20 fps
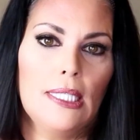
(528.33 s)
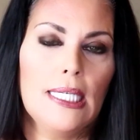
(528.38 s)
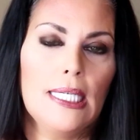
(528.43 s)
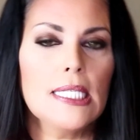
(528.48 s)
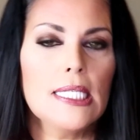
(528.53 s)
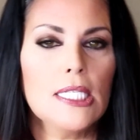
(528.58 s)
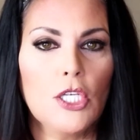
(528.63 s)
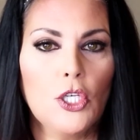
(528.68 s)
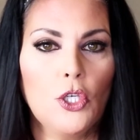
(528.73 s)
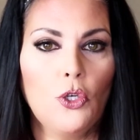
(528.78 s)

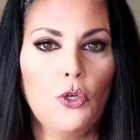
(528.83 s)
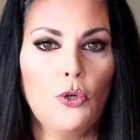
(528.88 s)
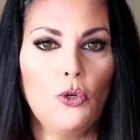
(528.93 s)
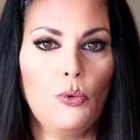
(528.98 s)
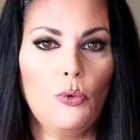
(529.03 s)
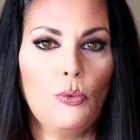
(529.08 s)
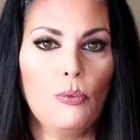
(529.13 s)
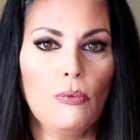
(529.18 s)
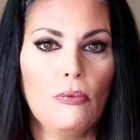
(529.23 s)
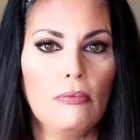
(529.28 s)

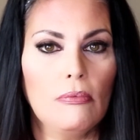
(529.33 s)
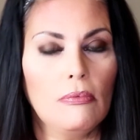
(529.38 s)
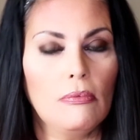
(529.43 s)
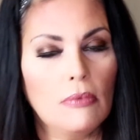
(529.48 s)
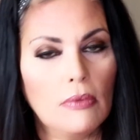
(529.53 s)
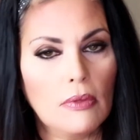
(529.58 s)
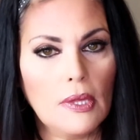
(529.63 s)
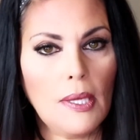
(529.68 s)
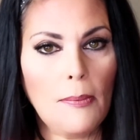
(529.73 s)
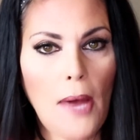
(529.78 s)
into
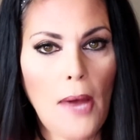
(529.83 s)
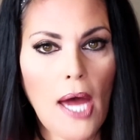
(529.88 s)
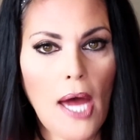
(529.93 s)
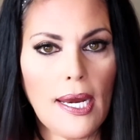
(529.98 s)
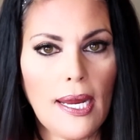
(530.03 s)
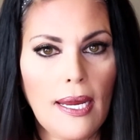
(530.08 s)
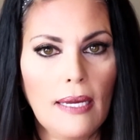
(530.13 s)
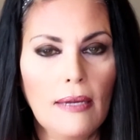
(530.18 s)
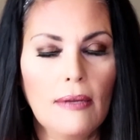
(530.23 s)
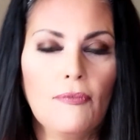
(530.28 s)
the
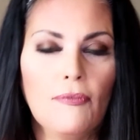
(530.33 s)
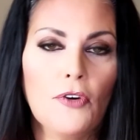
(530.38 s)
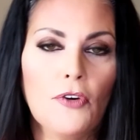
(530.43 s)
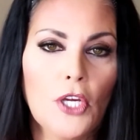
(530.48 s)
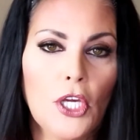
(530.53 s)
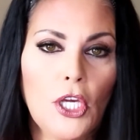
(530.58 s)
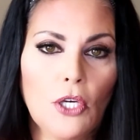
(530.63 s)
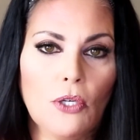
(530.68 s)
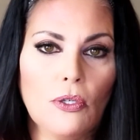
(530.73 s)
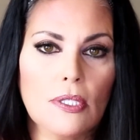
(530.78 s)
body for
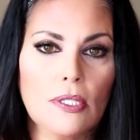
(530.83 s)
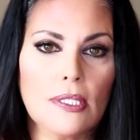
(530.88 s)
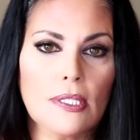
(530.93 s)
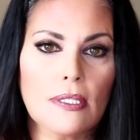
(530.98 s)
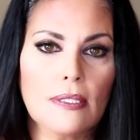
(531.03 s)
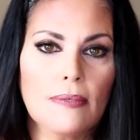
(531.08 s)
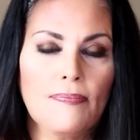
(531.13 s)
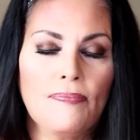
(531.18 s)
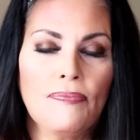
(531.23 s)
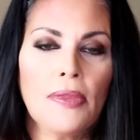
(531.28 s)
use.
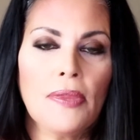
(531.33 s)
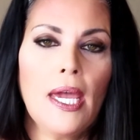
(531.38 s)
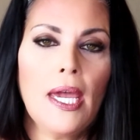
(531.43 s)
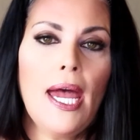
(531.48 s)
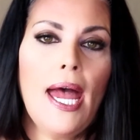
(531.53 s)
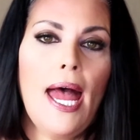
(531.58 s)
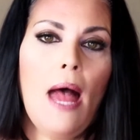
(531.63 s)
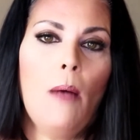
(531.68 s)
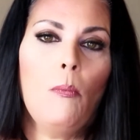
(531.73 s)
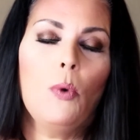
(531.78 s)

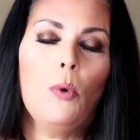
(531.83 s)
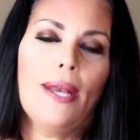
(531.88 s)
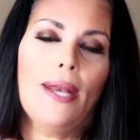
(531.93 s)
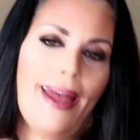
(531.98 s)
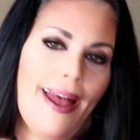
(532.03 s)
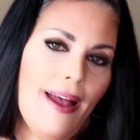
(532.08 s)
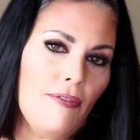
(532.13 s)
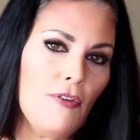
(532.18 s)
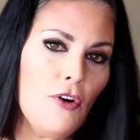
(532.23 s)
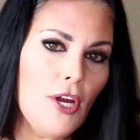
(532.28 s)
And
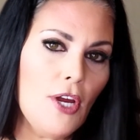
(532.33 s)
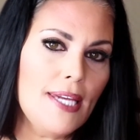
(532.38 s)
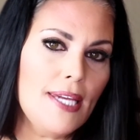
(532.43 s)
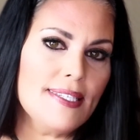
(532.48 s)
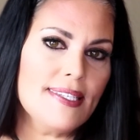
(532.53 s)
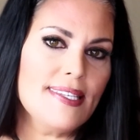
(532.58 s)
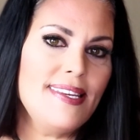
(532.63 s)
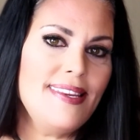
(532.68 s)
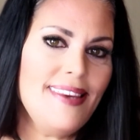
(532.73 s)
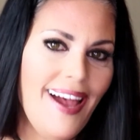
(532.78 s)
whatever
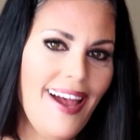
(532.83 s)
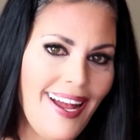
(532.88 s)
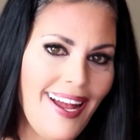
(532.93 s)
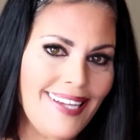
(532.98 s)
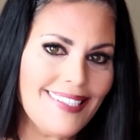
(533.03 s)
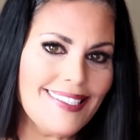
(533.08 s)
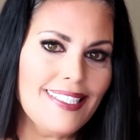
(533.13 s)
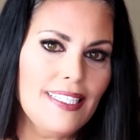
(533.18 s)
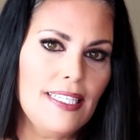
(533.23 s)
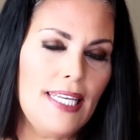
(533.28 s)
is
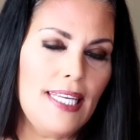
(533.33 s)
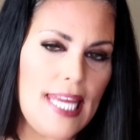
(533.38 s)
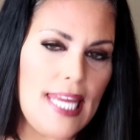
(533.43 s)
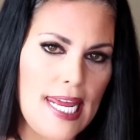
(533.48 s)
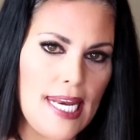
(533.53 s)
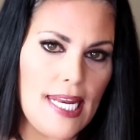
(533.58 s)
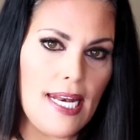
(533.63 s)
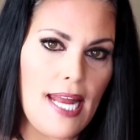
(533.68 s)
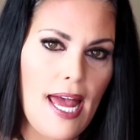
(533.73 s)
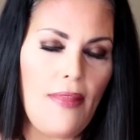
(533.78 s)
not
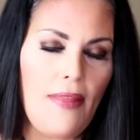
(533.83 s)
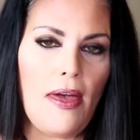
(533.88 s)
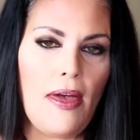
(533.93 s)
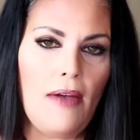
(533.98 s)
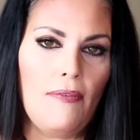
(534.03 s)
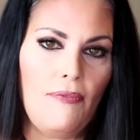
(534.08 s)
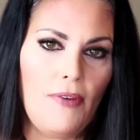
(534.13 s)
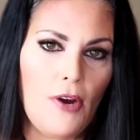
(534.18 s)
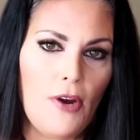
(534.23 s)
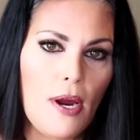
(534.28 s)
needed at
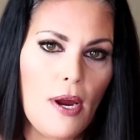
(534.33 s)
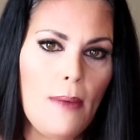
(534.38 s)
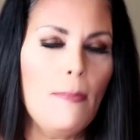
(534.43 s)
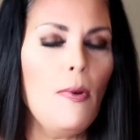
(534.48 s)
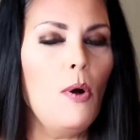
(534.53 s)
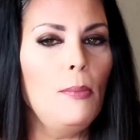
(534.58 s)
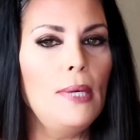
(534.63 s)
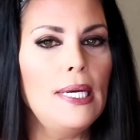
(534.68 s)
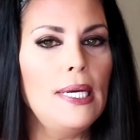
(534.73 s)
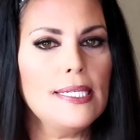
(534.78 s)
that very
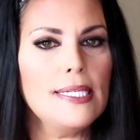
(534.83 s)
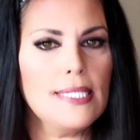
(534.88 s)
moment in